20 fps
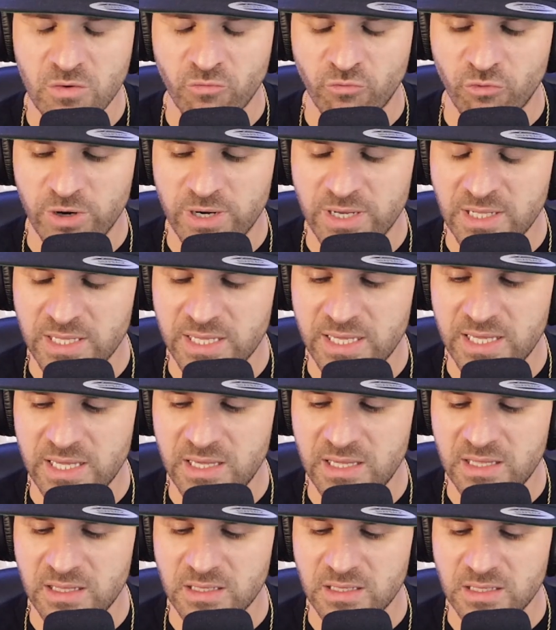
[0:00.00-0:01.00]

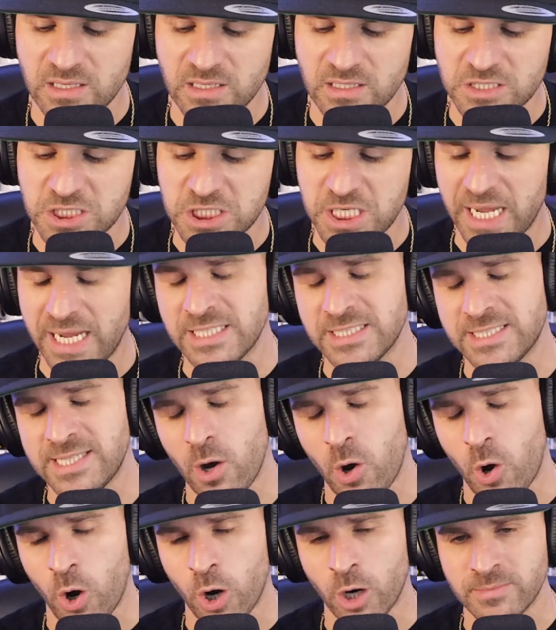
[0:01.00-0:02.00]
Really changed
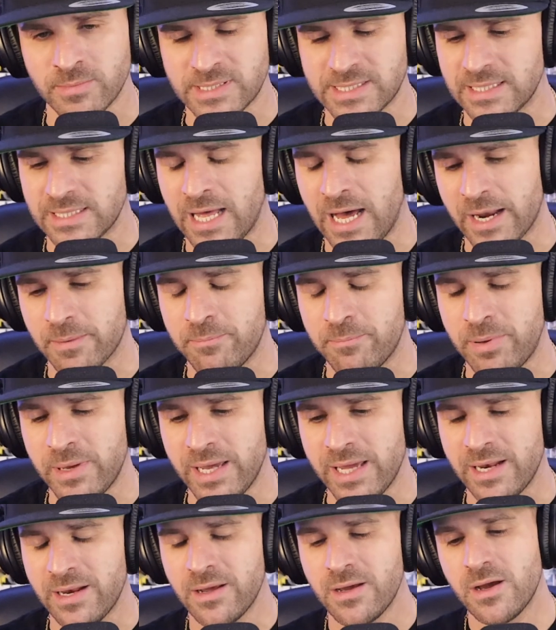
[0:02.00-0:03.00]
the arm slot a
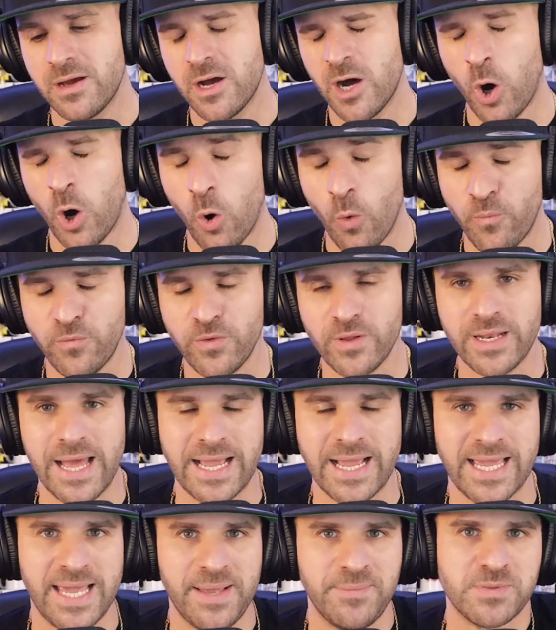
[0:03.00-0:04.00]
bit. Hopefully
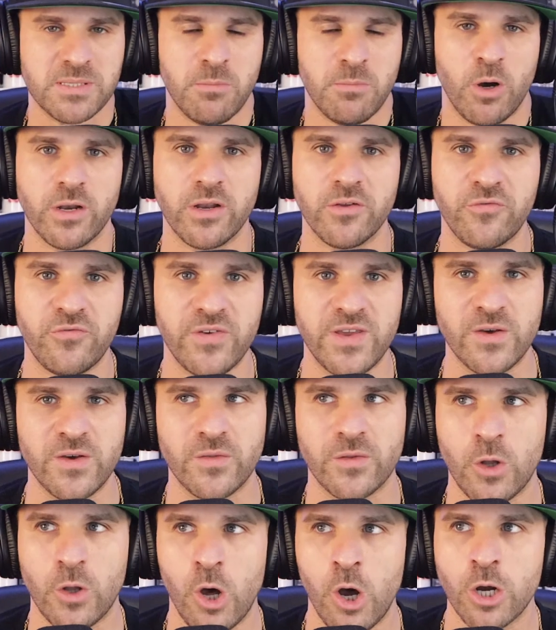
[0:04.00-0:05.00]
that keeps him on the
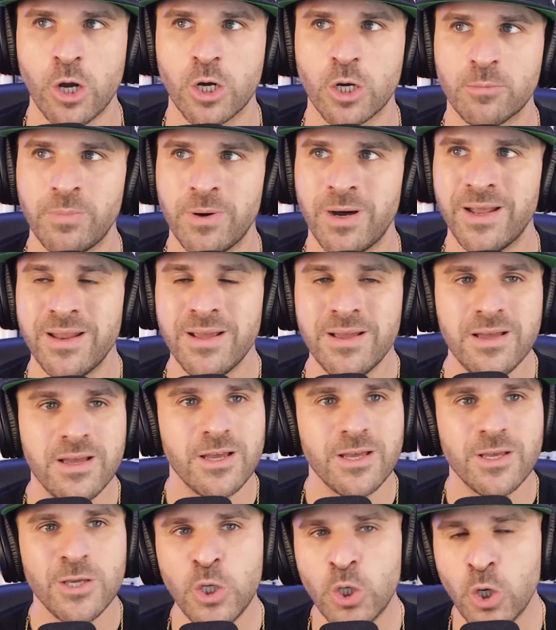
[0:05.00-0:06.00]
field longer. But
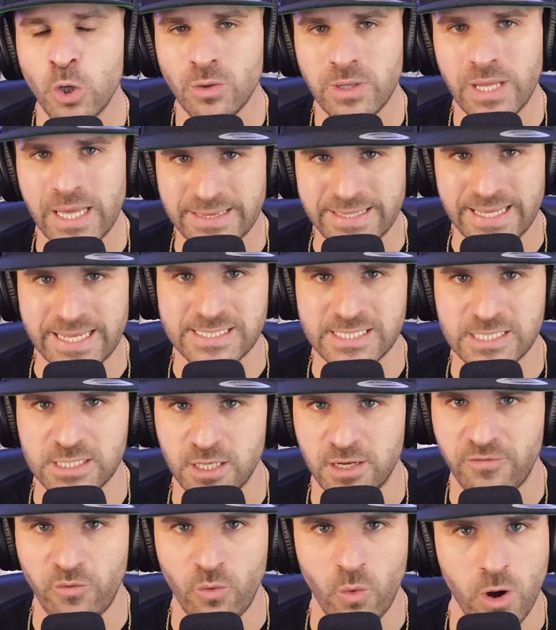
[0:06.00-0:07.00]
you don't let that
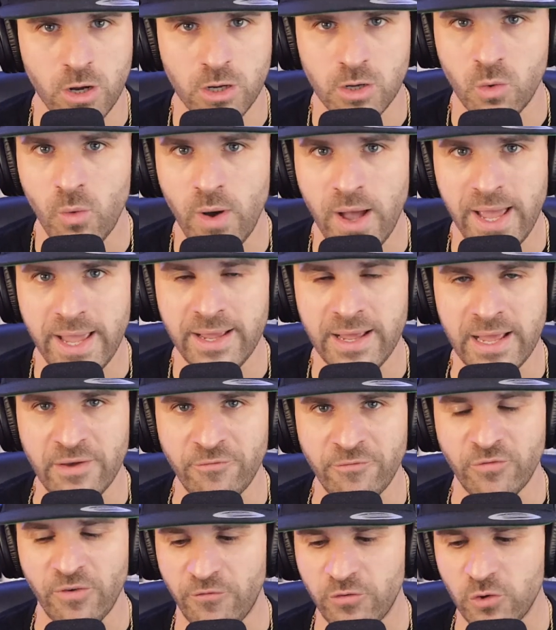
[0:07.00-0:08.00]
stuff walk away
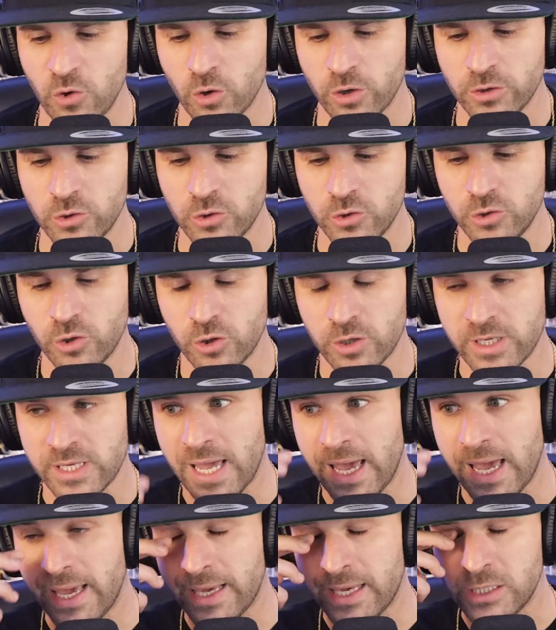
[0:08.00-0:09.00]
if you're the New
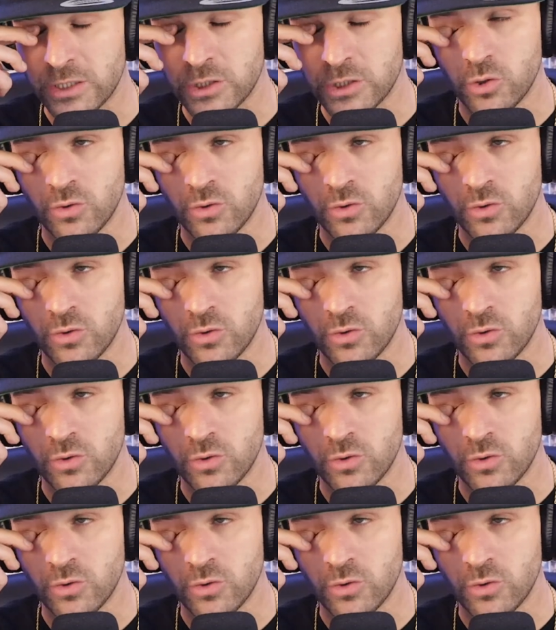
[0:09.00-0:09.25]
York Yankees.